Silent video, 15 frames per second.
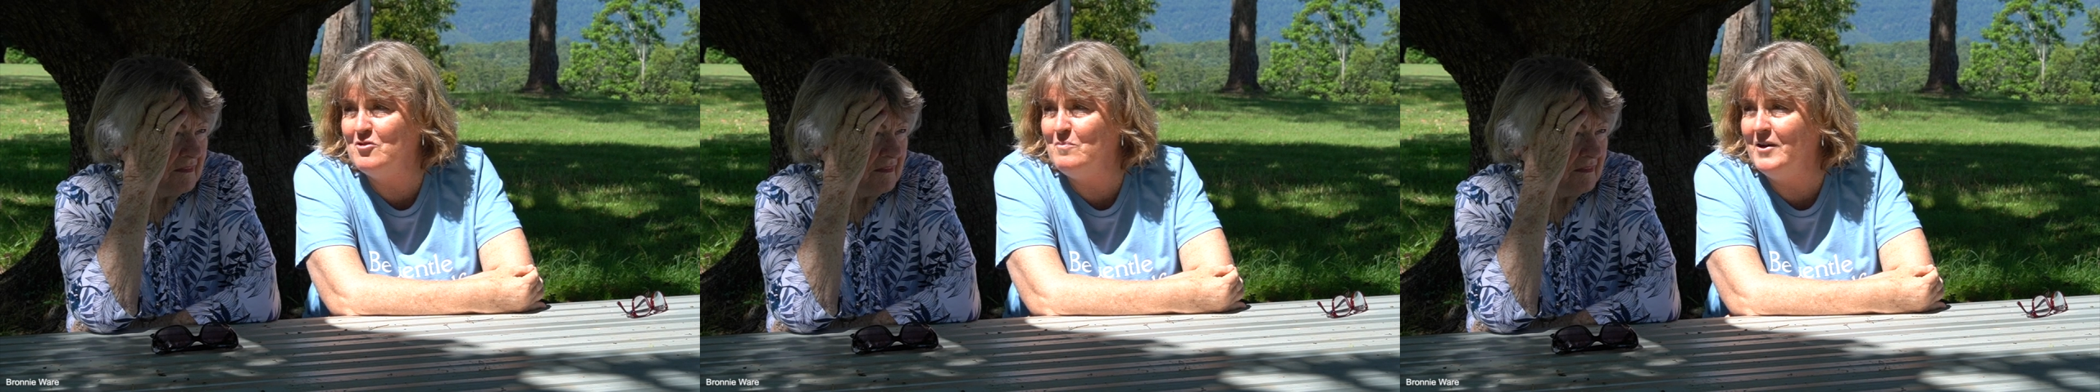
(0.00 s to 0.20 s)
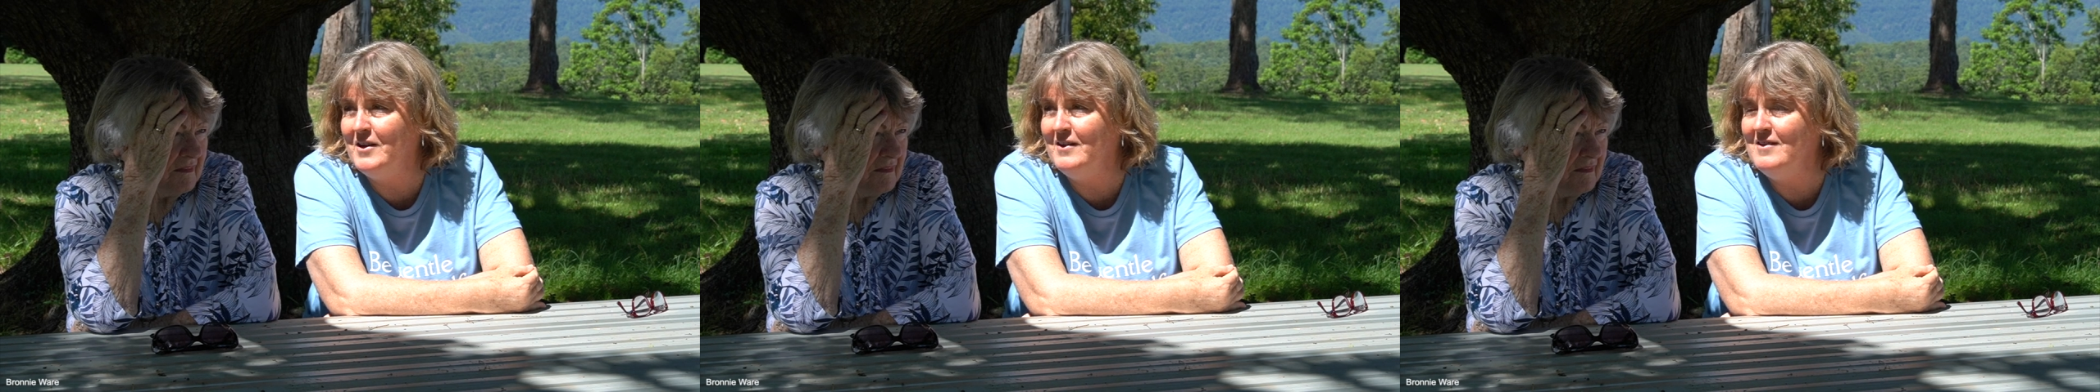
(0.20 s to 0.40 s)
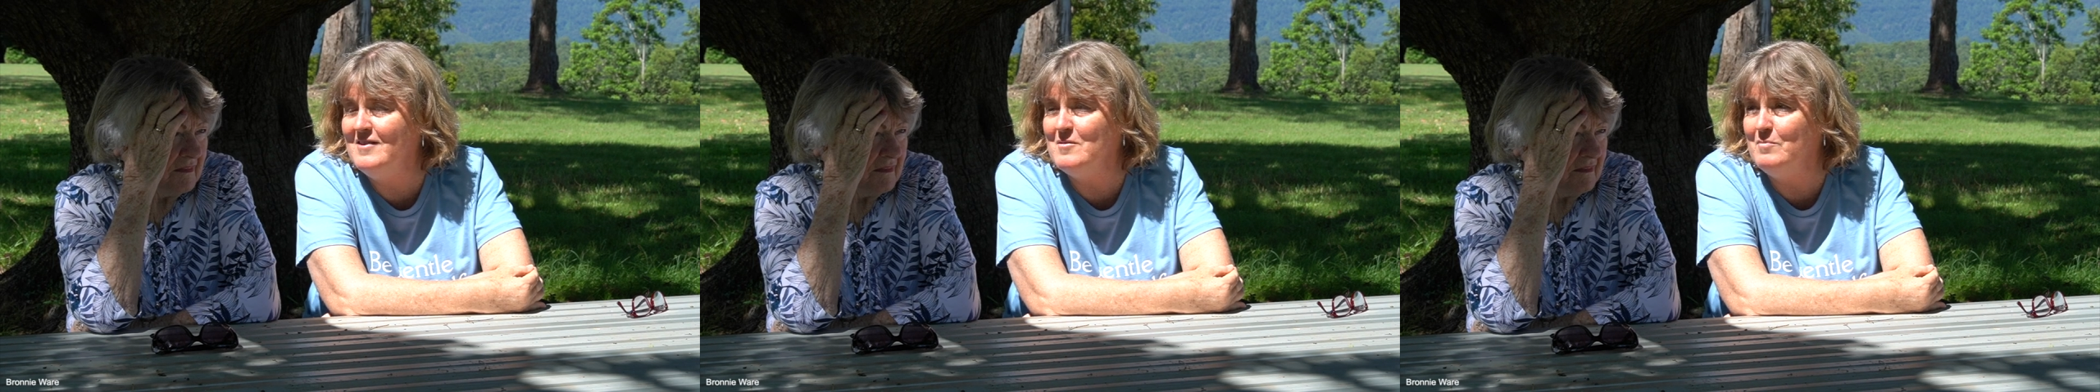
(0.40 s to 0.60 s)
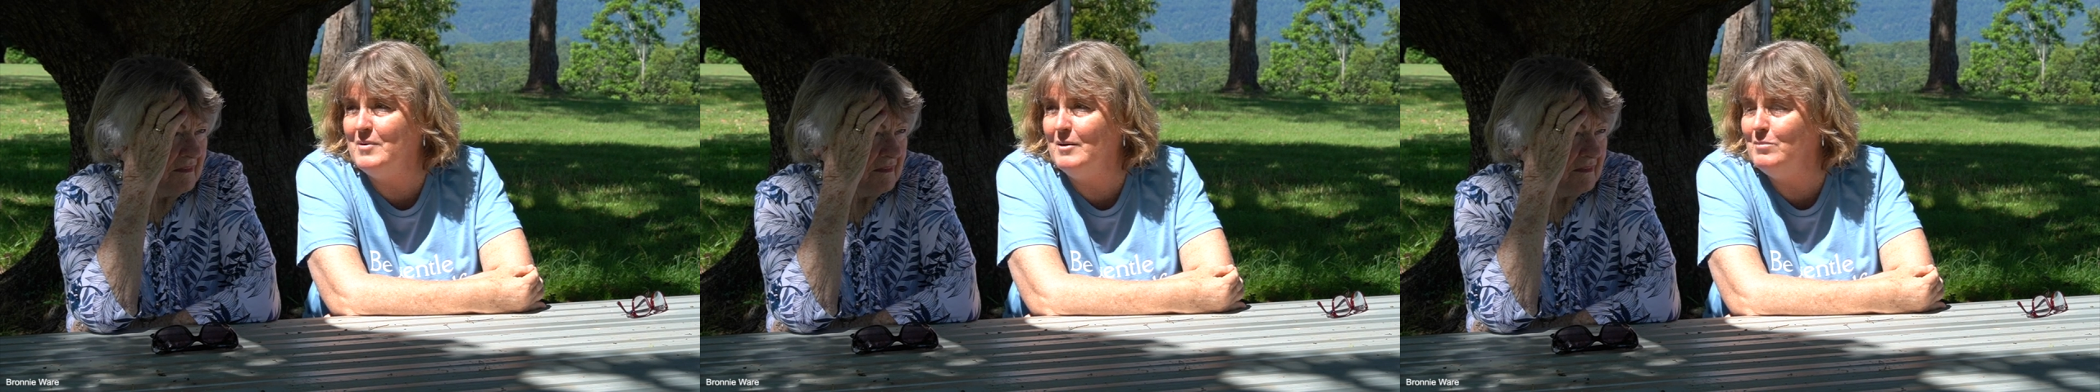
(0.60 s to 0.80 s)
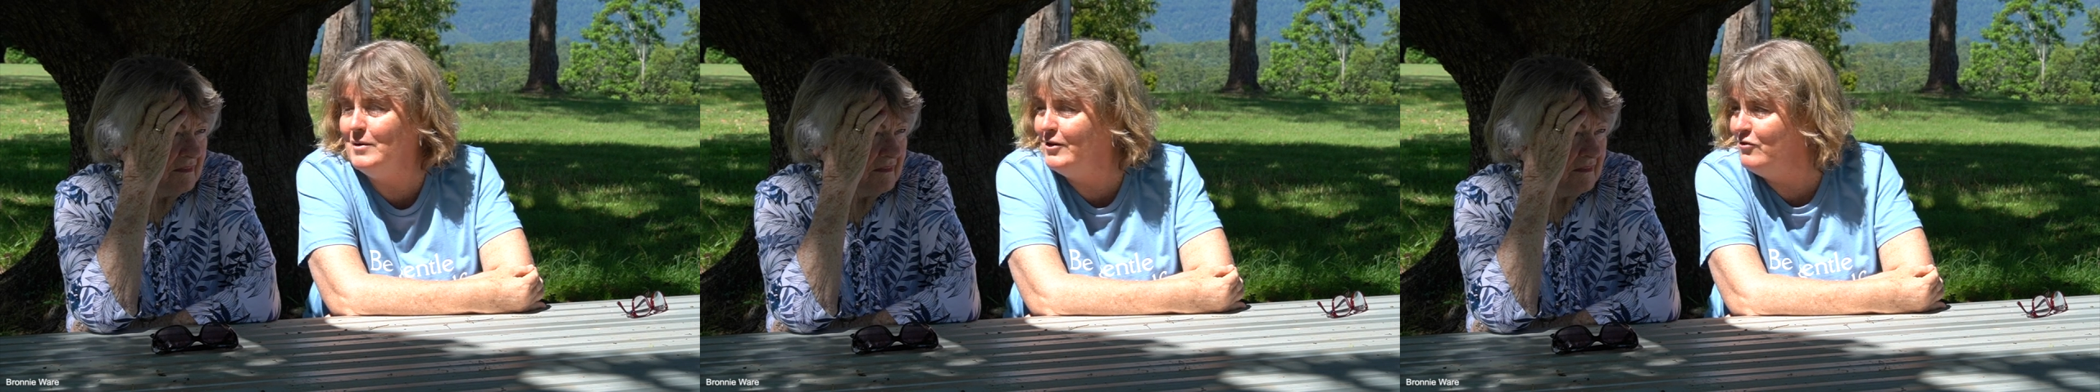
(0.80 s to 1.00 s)
but it is a
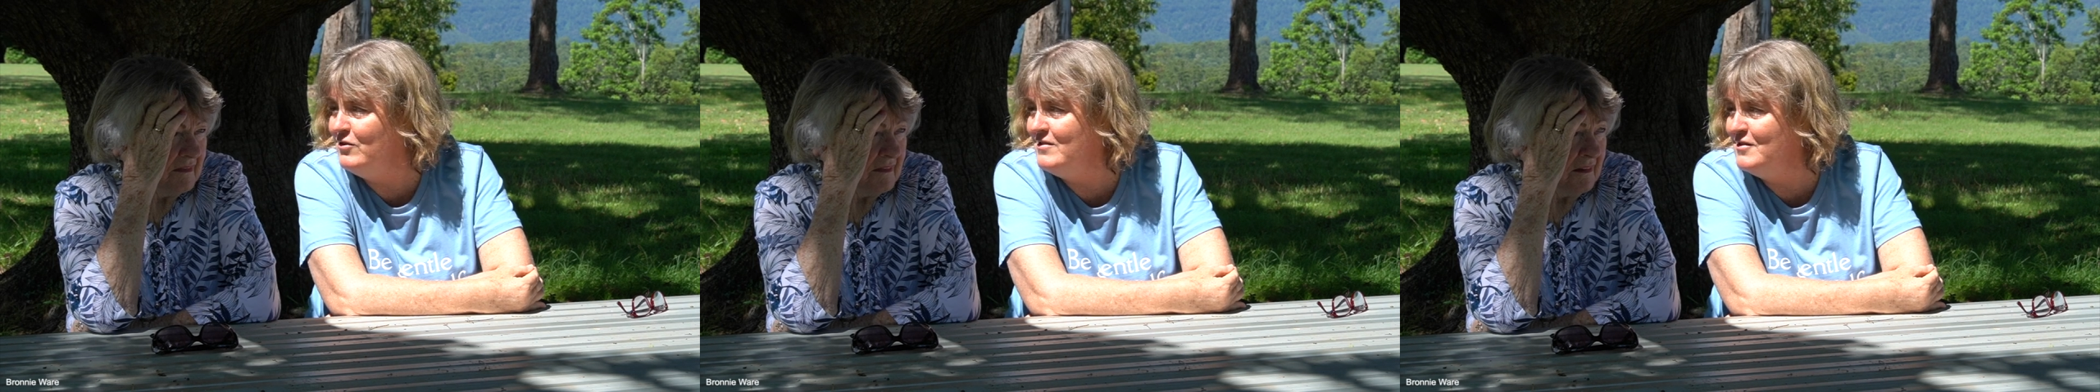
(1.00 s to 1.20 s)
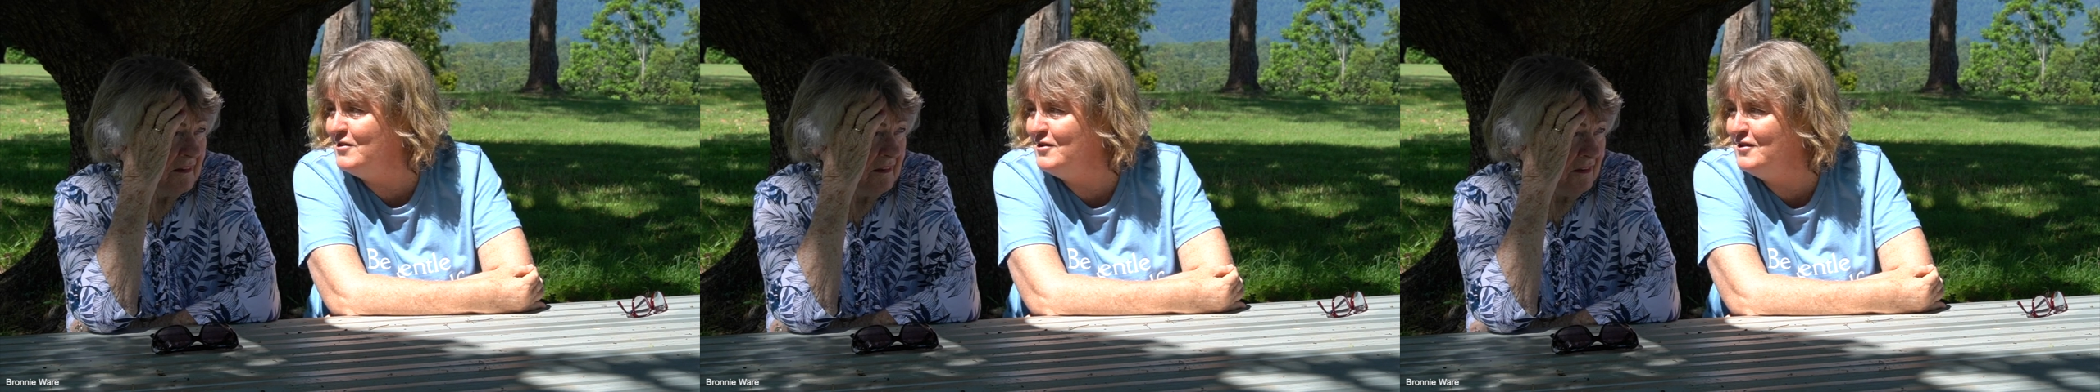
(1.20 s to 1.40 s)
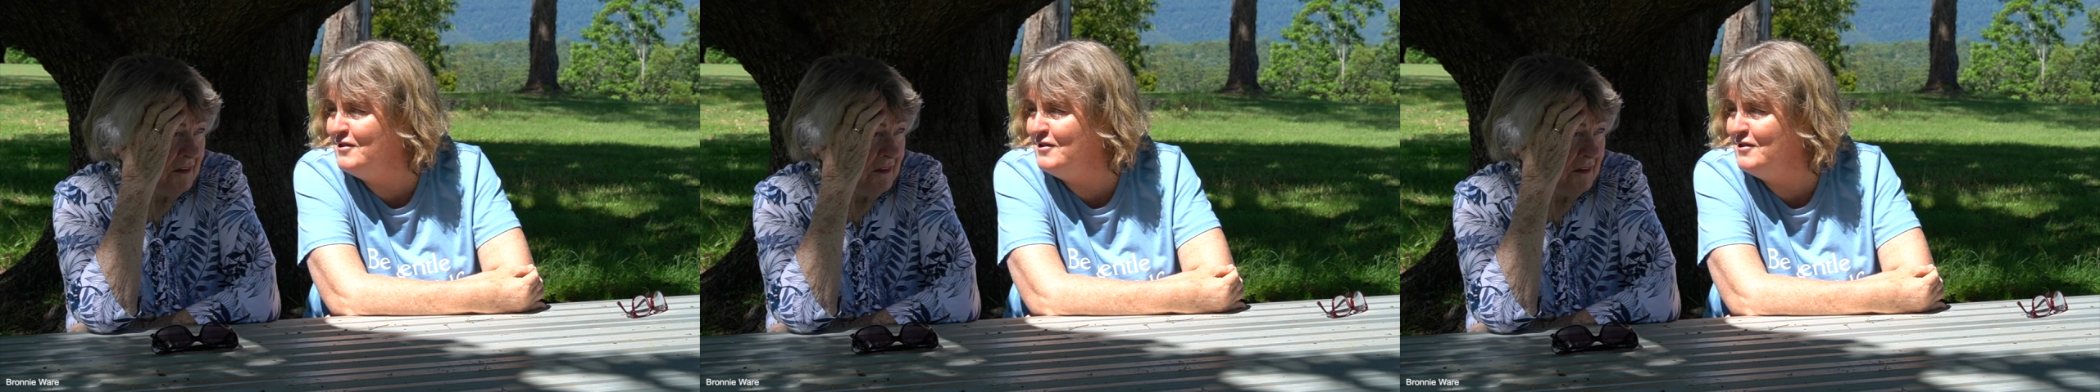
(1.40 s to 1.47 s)
public reserve.